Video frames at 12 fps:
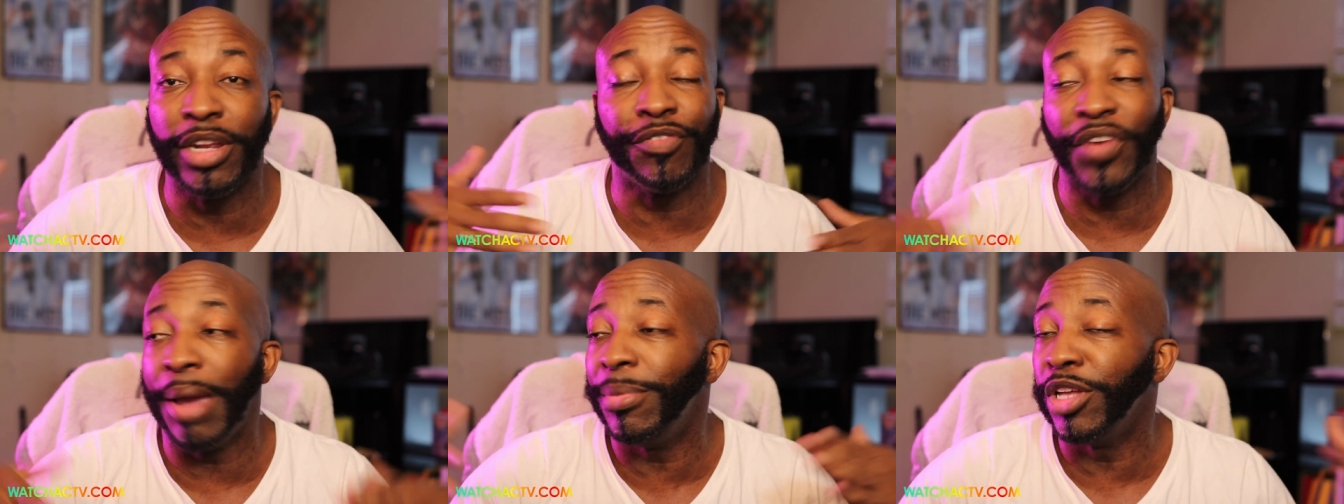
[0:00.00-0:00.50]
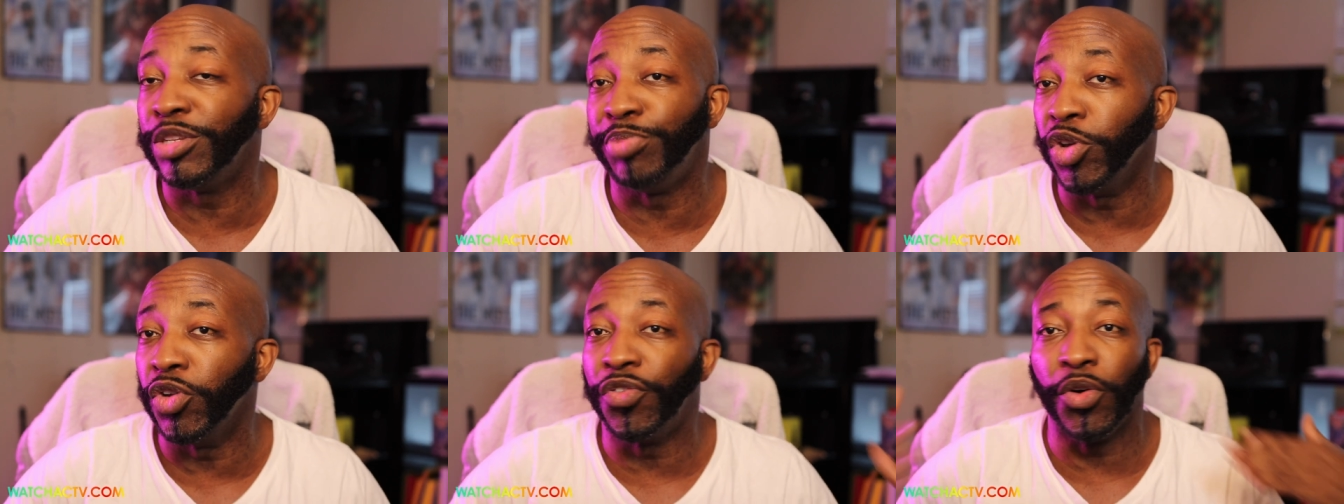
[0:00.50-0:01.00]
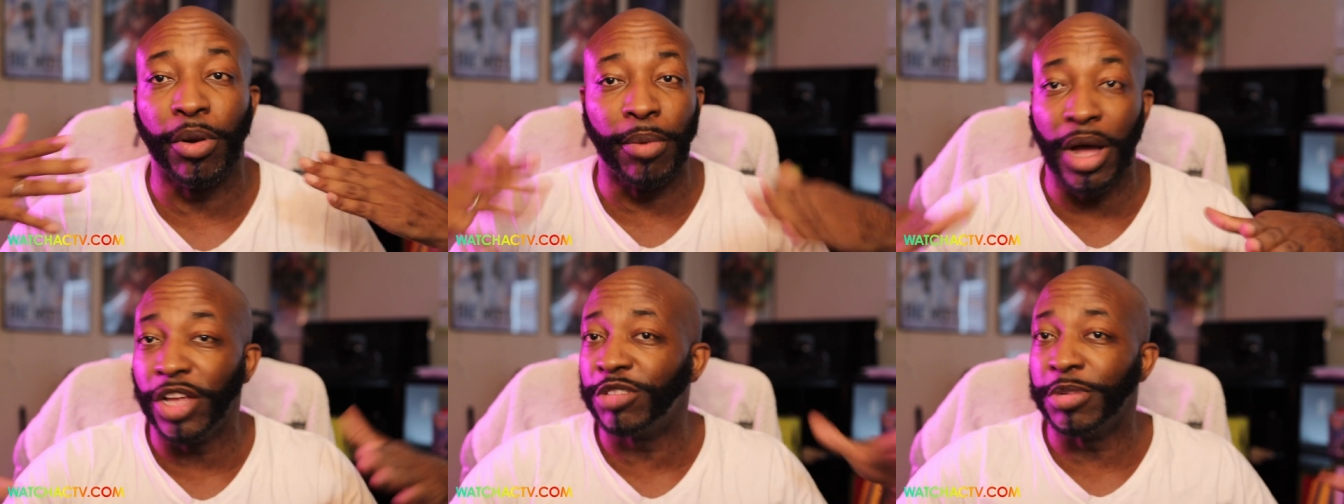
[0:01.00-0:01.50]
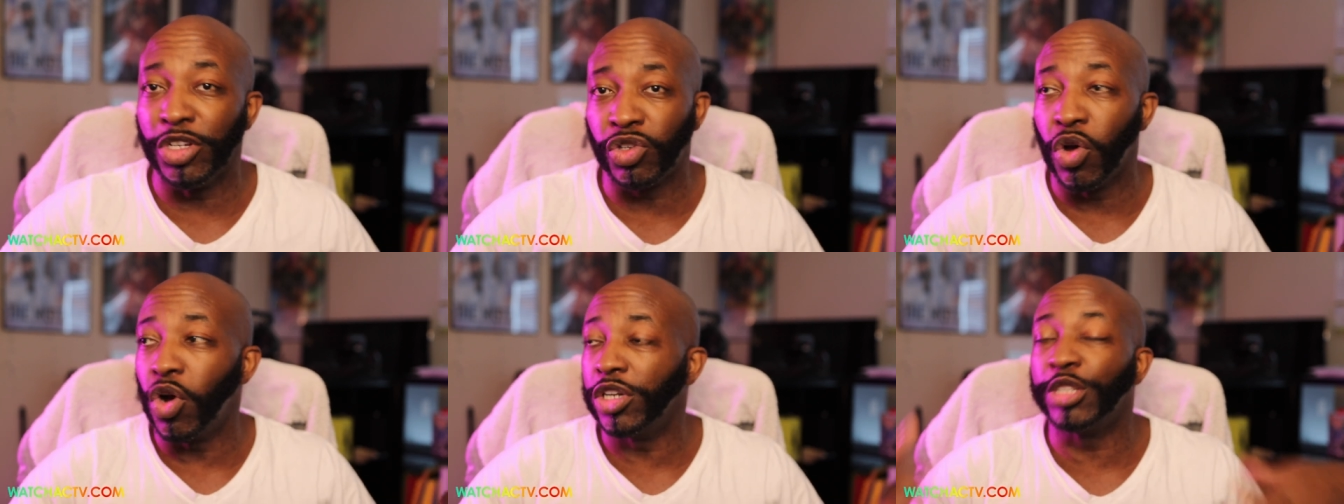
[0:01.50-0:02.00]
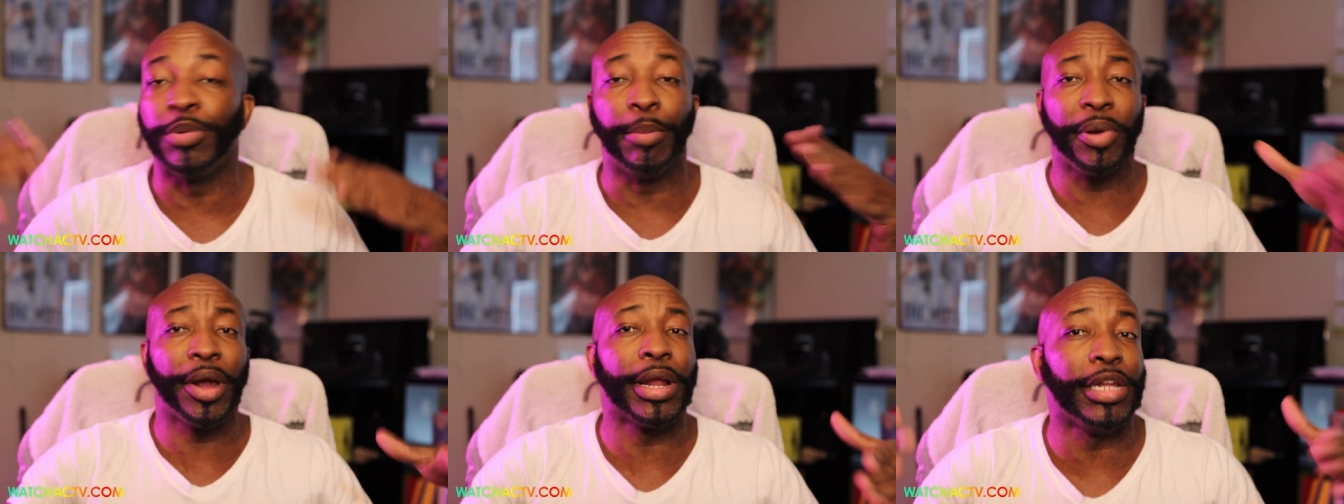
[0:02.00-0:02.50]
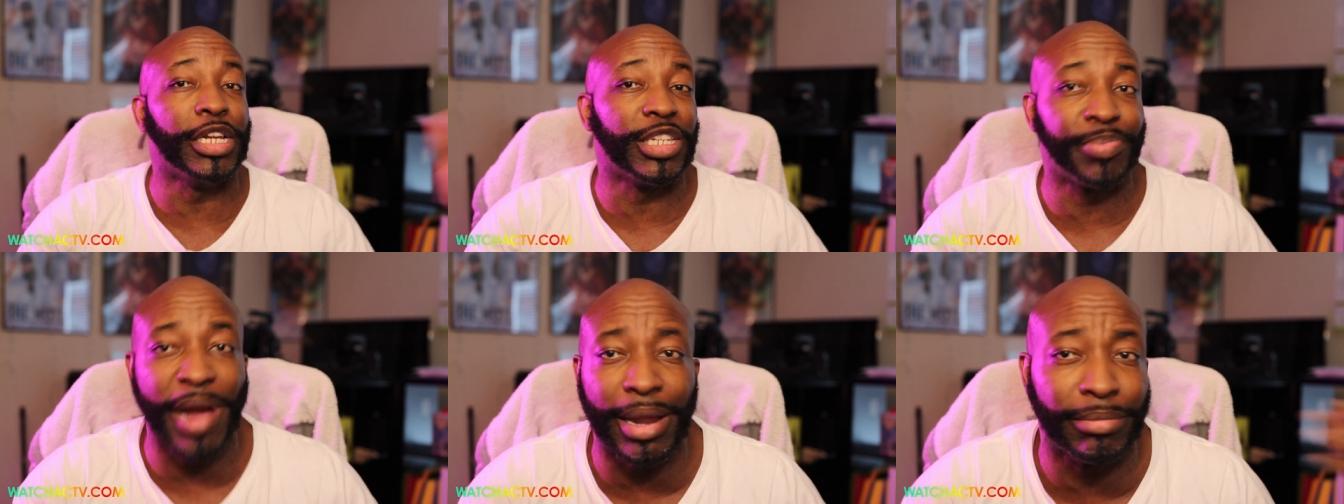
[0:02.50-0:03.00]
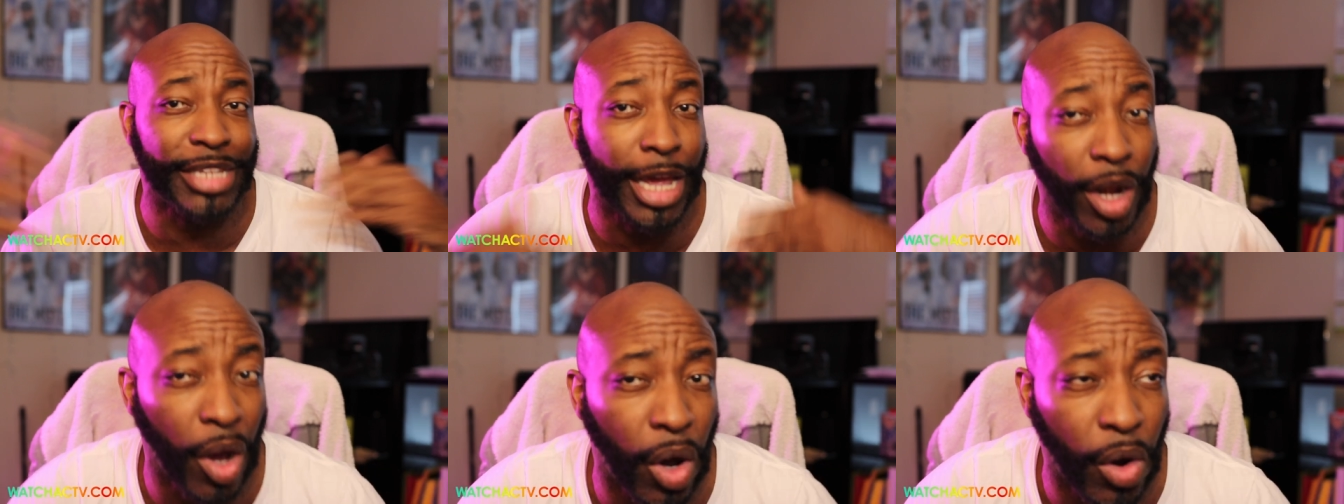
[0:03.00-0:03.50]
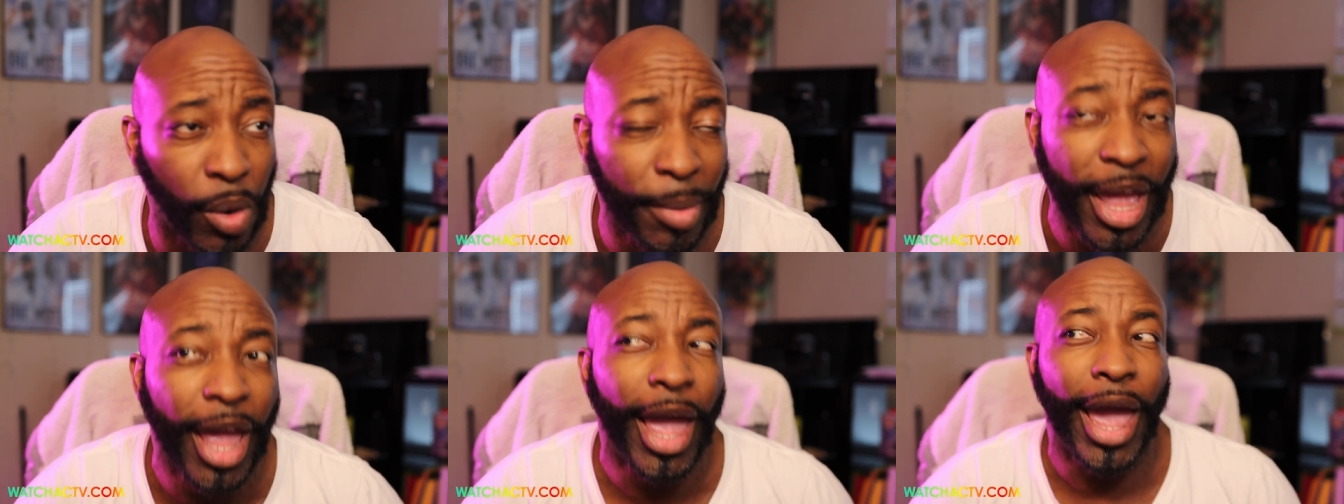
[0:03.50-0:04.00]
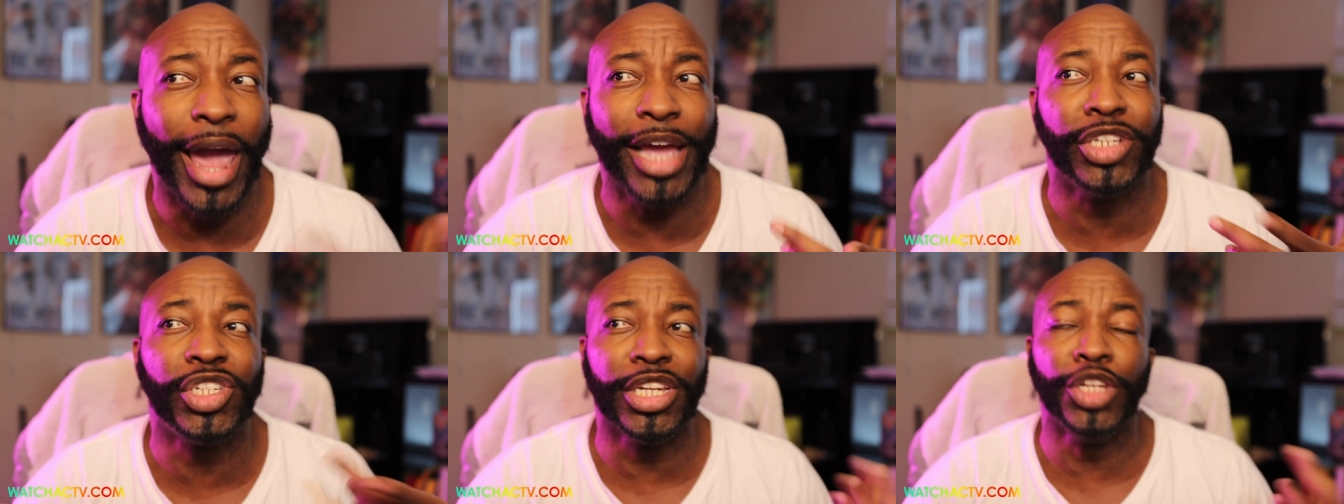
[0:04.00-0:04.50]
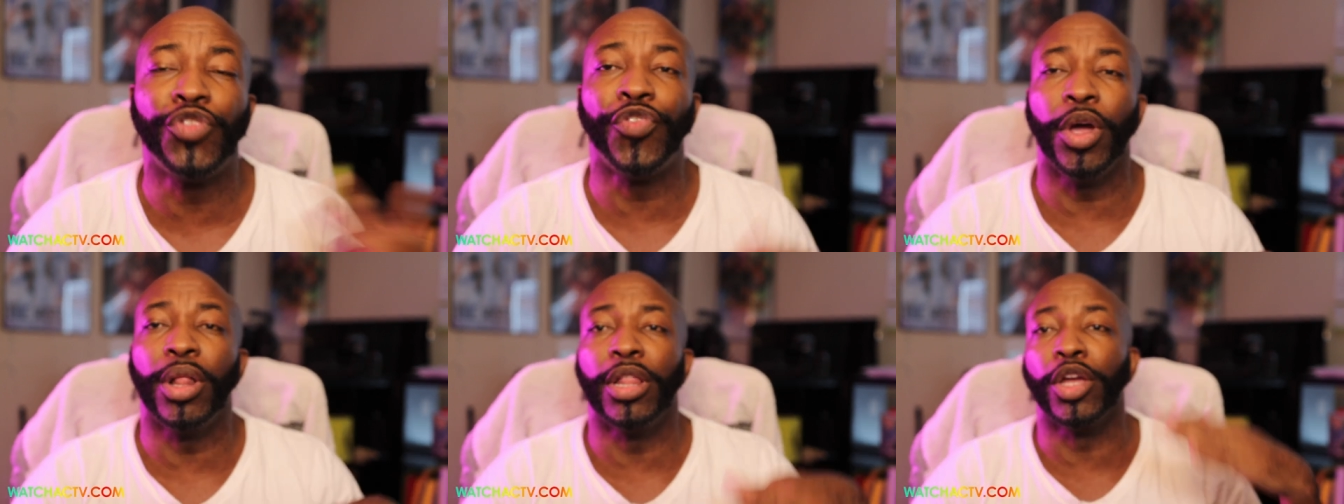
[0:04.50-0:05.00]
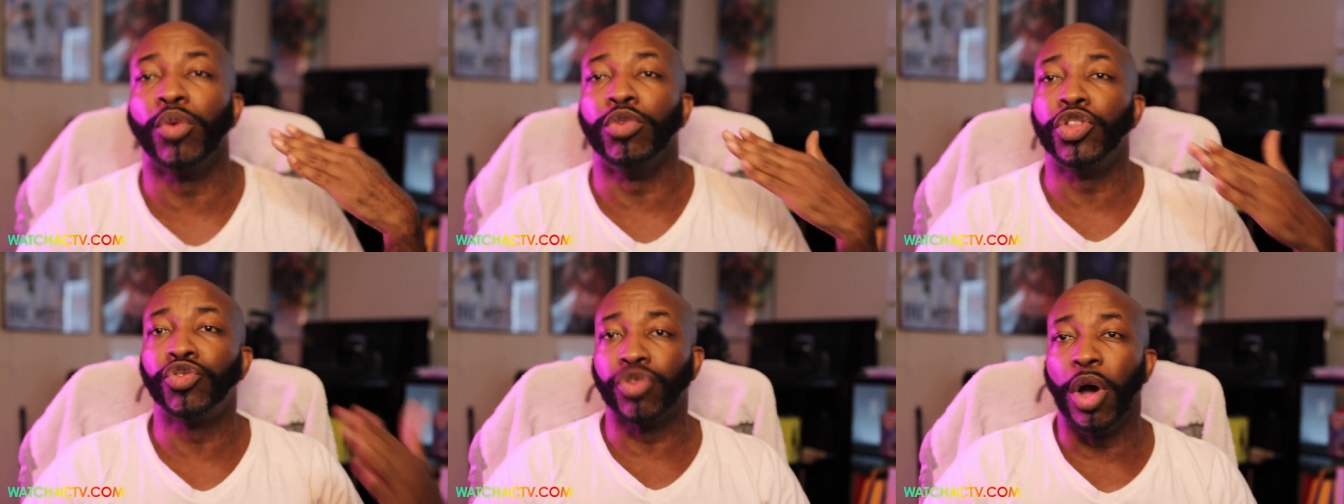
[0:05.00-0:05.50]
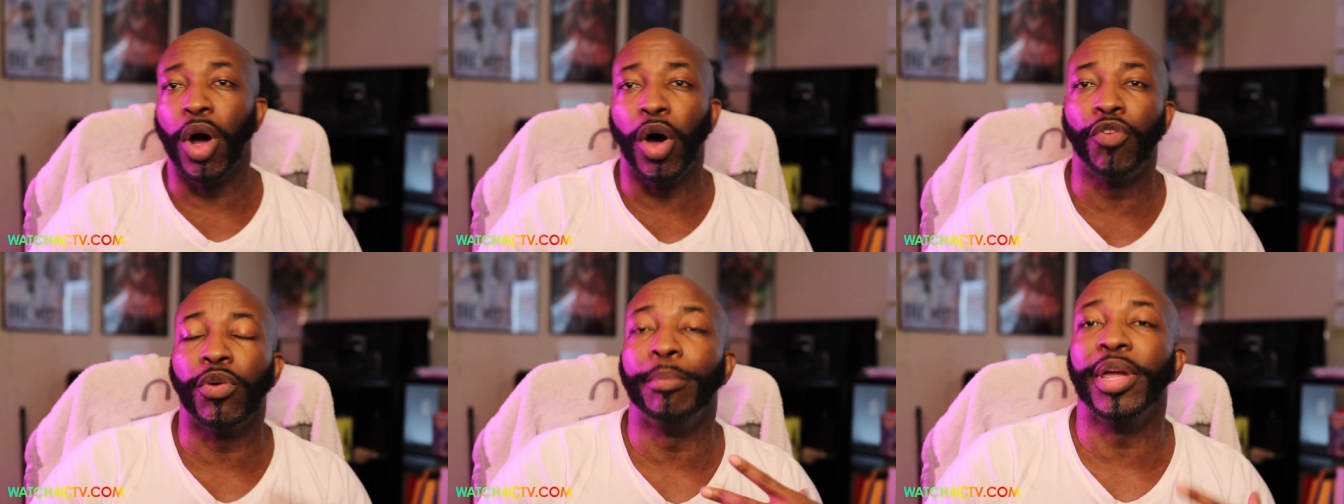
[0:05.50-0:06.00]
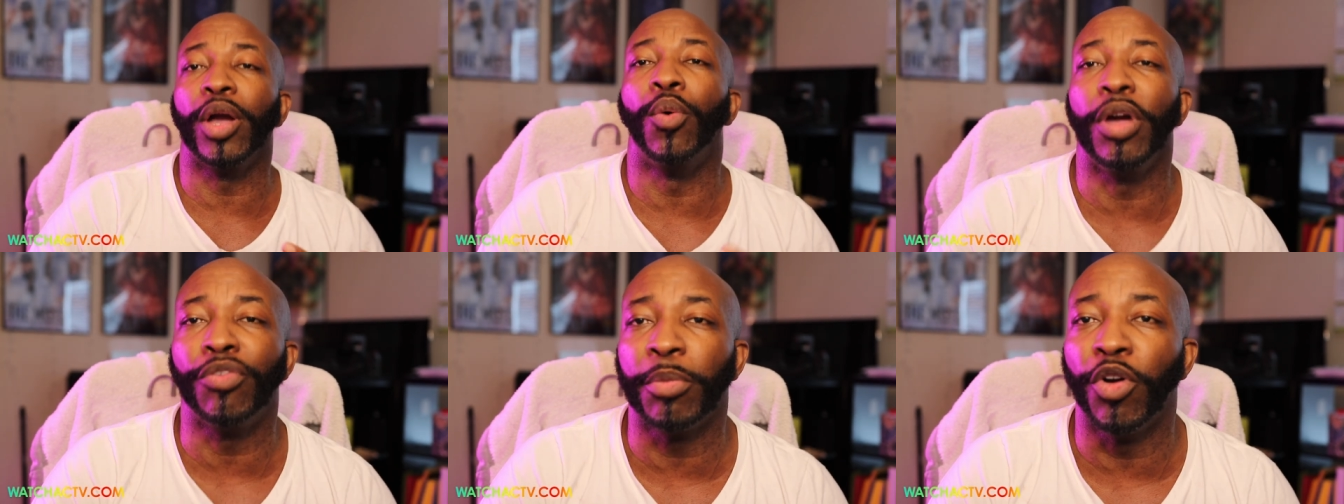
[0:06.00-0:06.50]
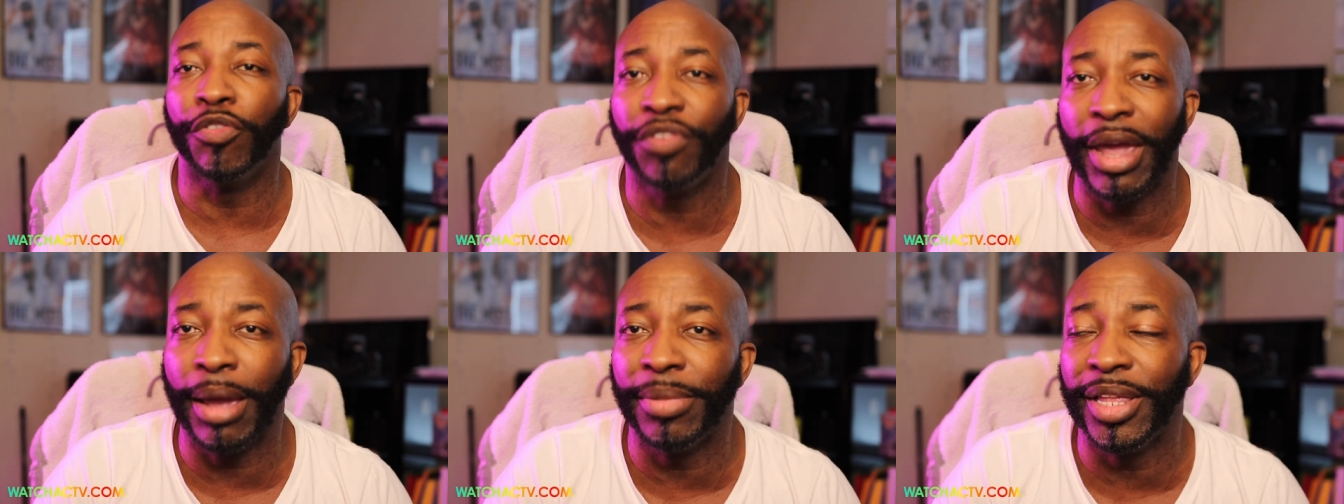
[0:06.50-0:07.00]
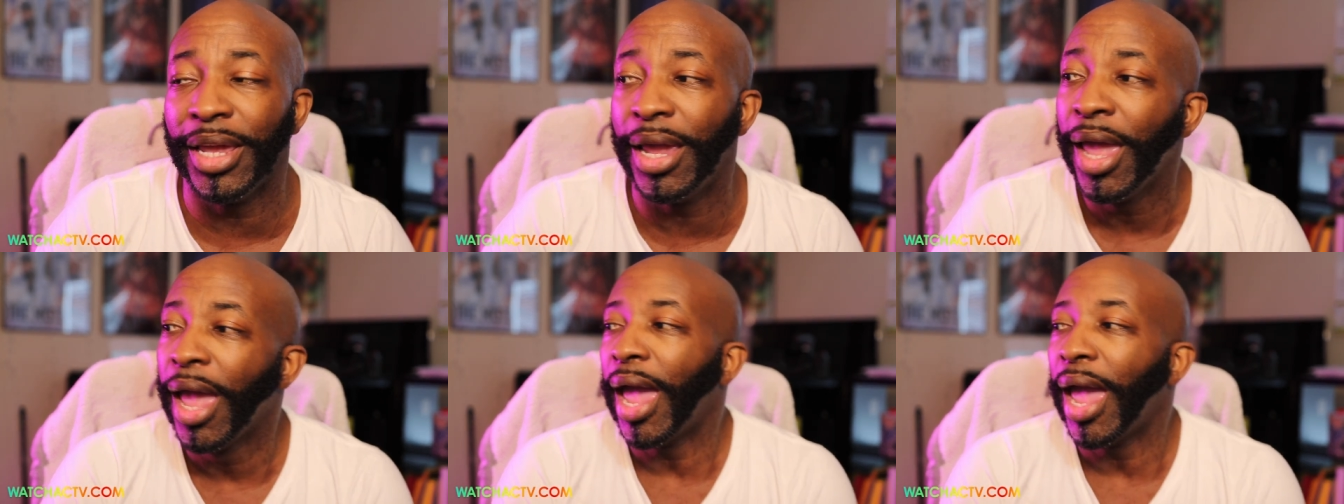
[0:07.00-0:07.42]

The family is beautiful. The husband is gorgeous, but apparently there's problems at home and she's feeling withdrawal from being away from her family